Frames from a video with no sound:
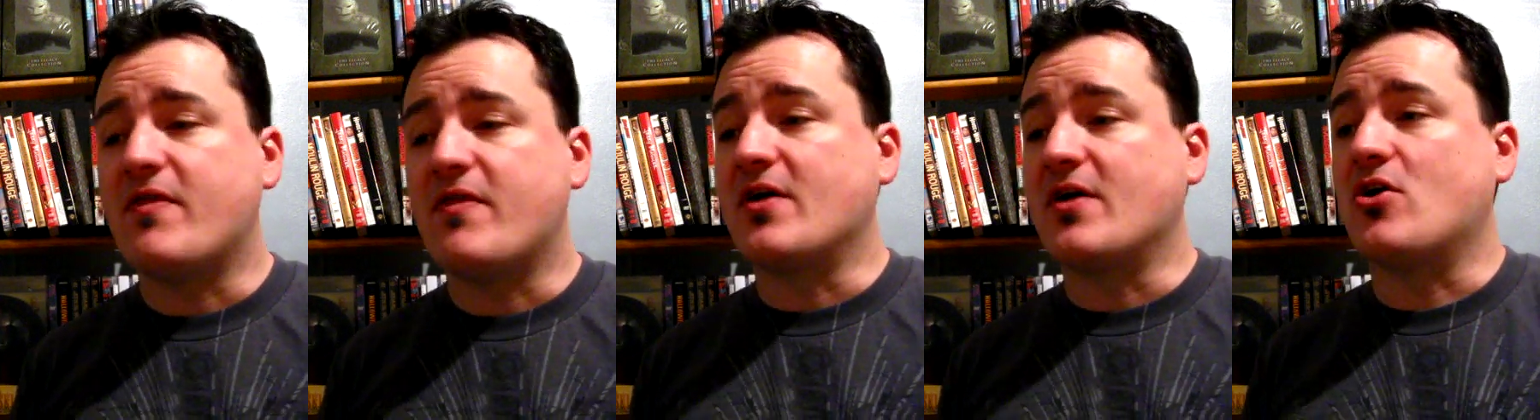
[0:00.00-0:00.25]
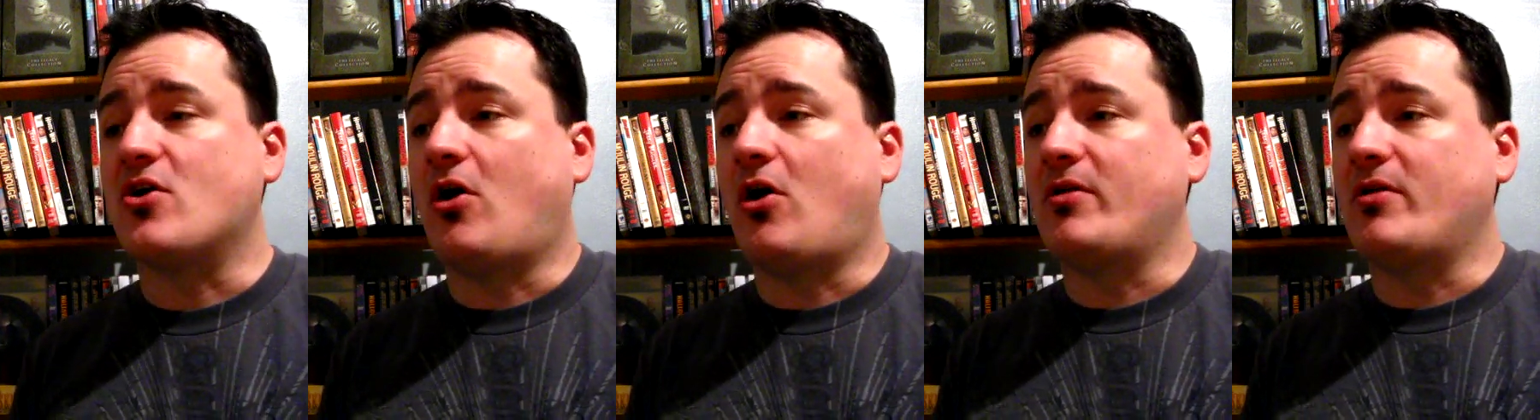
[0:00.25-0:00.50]
They
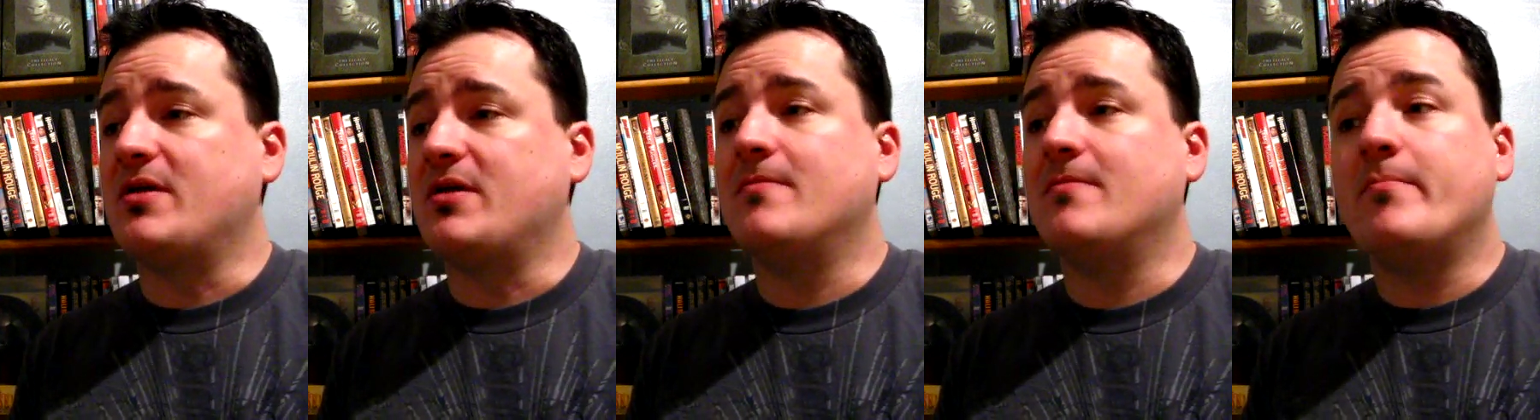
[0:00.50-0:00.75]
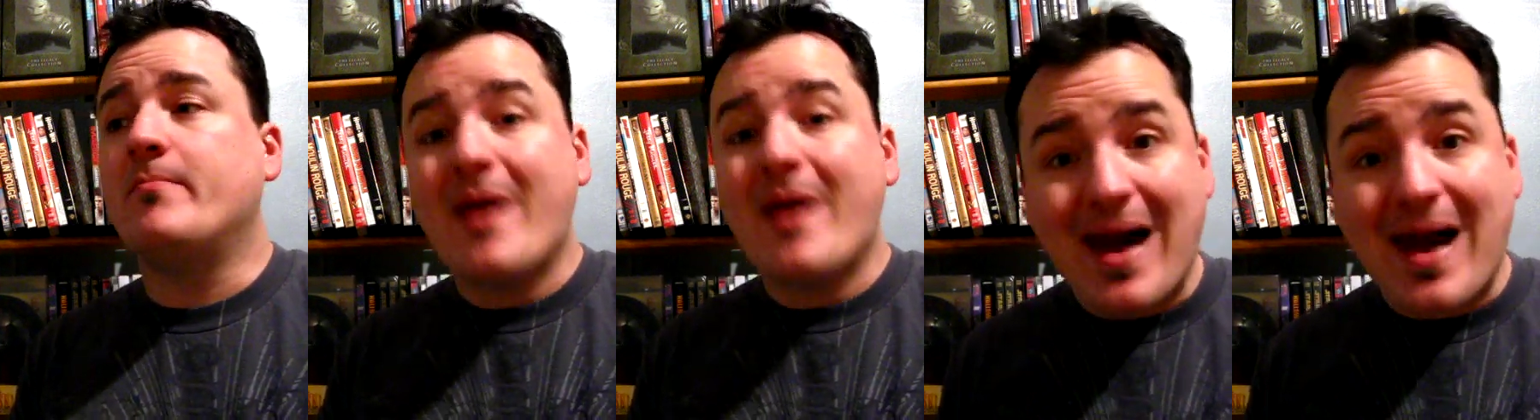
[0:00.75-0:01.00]
call
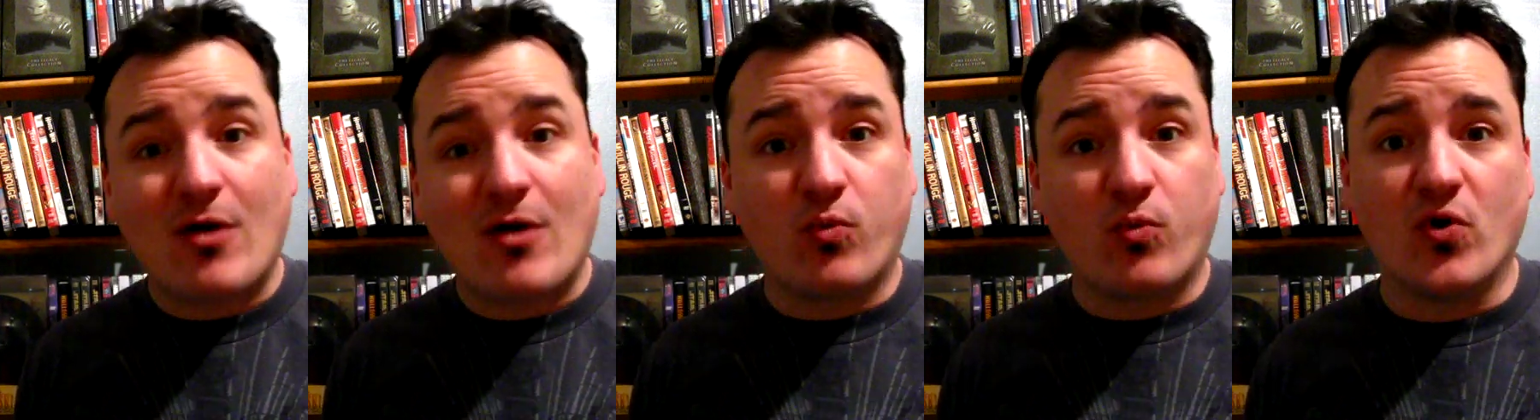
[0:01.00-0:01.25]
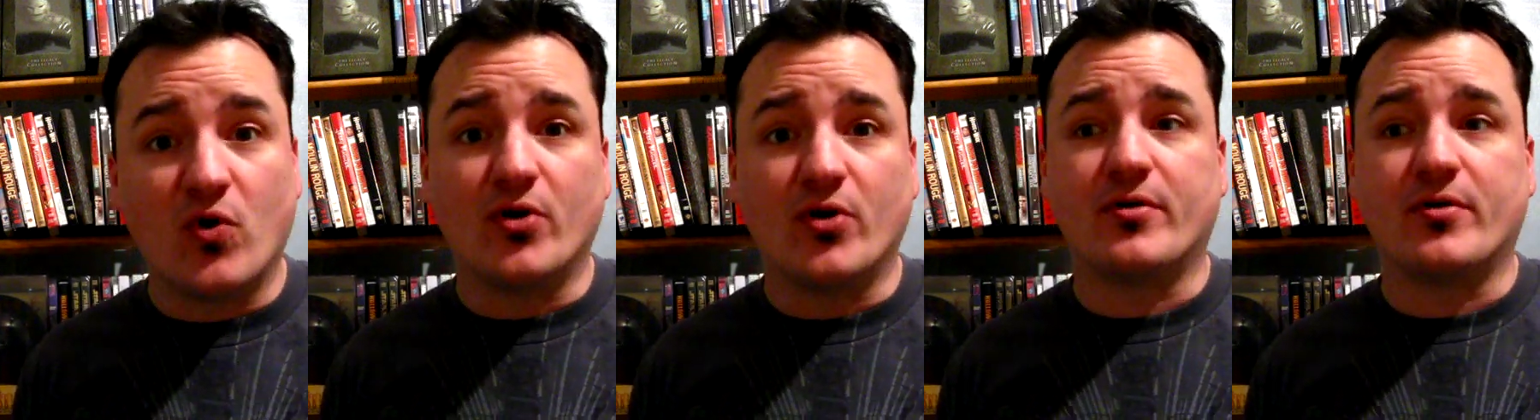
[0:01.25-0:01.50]
him
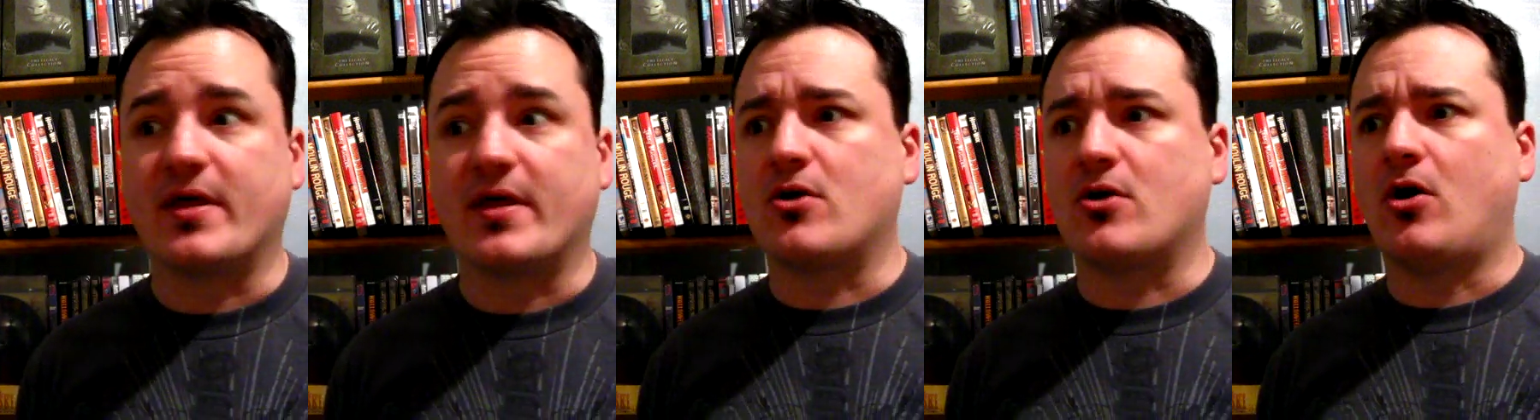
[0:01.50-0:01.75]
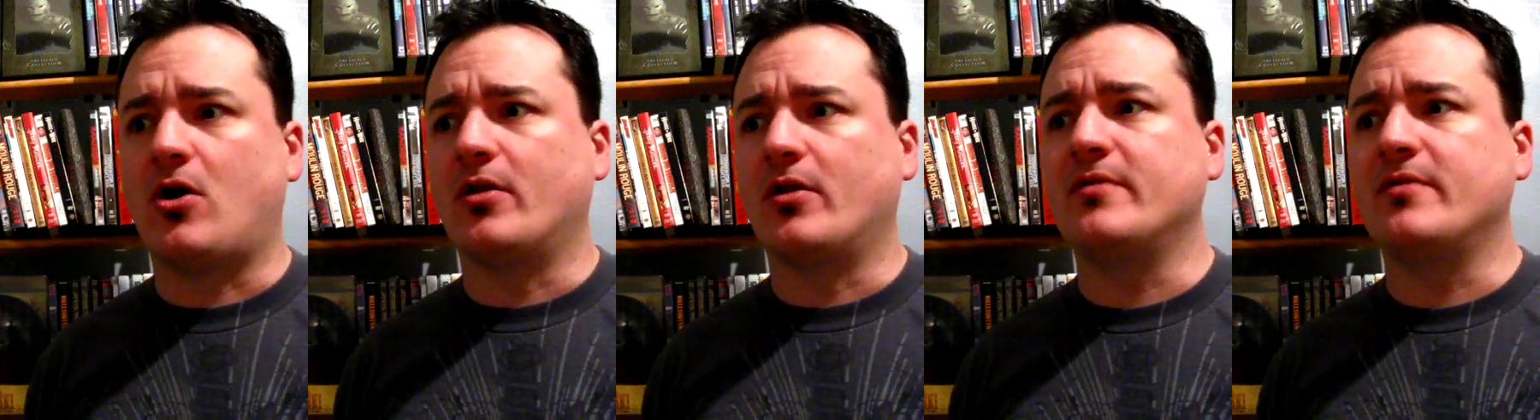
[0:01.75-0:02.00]
backward. They
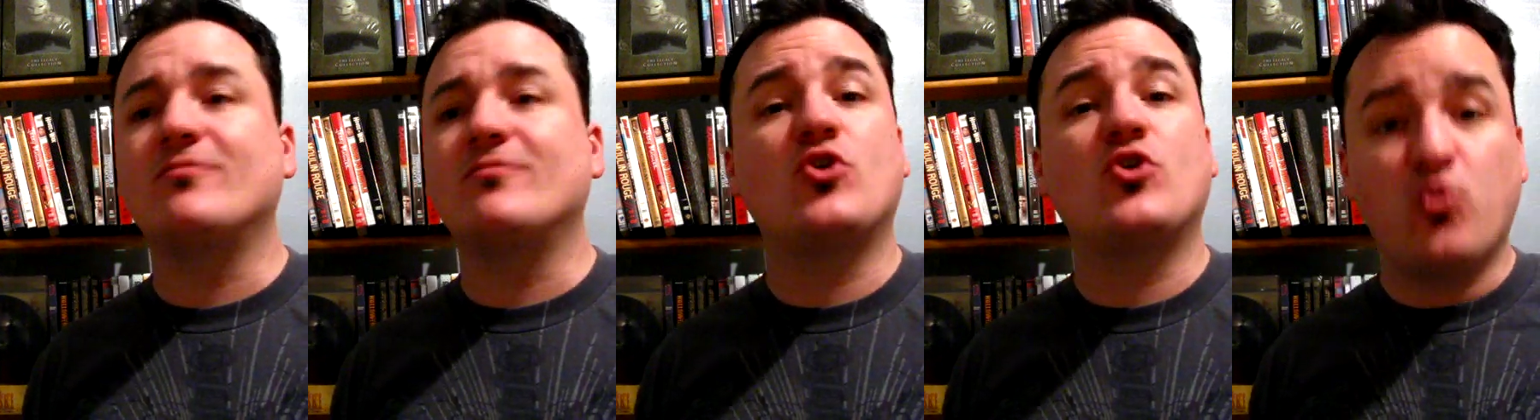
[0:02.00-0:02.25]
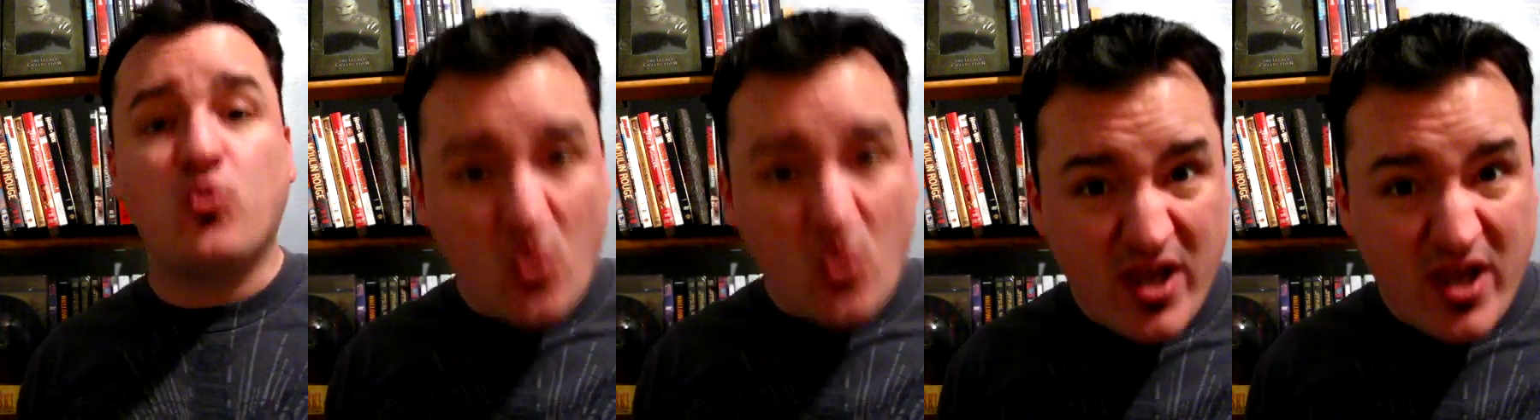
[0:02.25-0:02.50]
call him
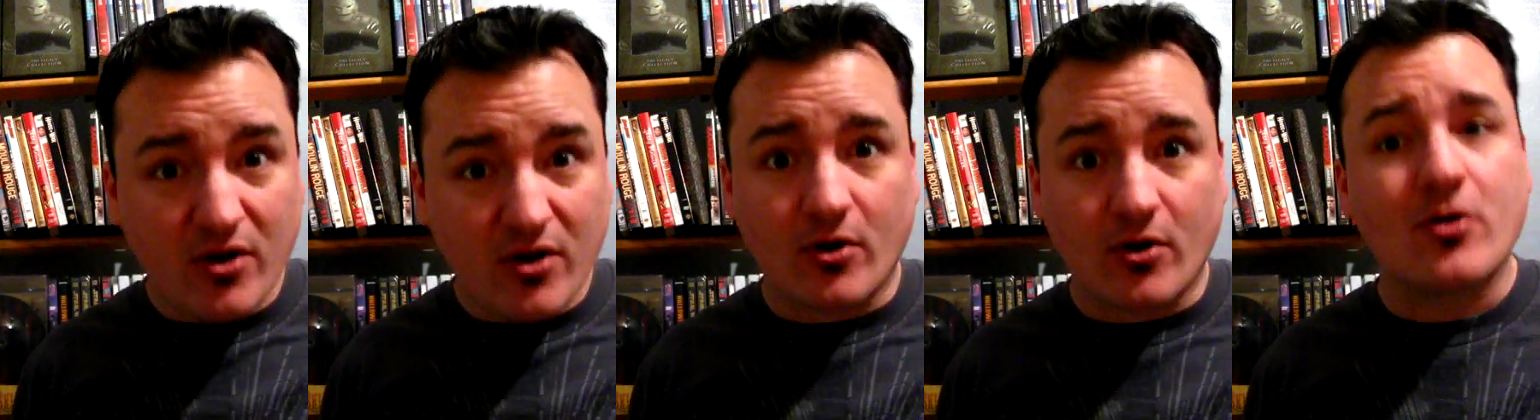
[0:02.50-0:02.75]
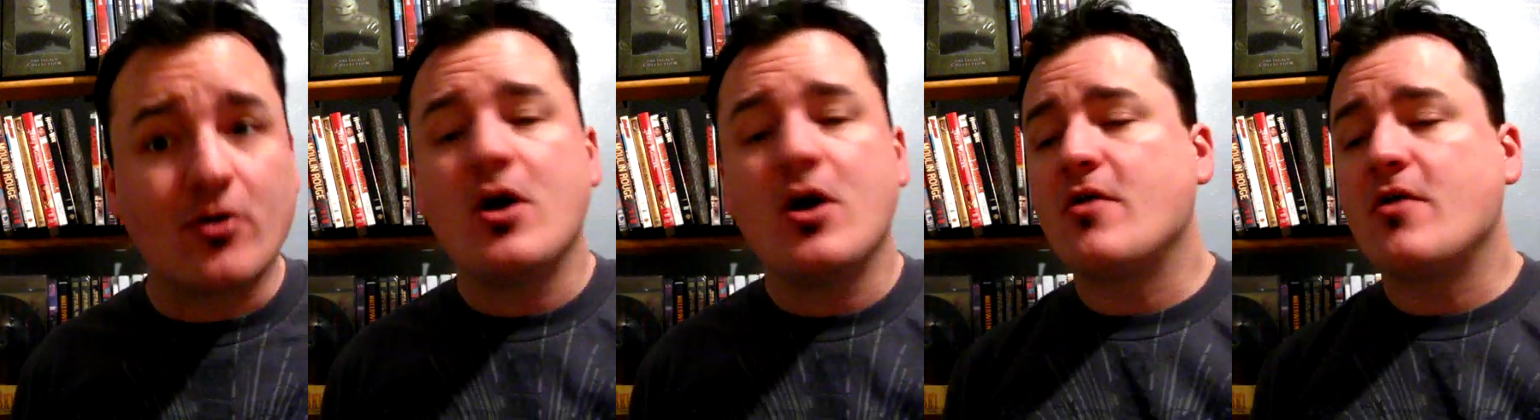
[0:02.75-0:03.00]
queer.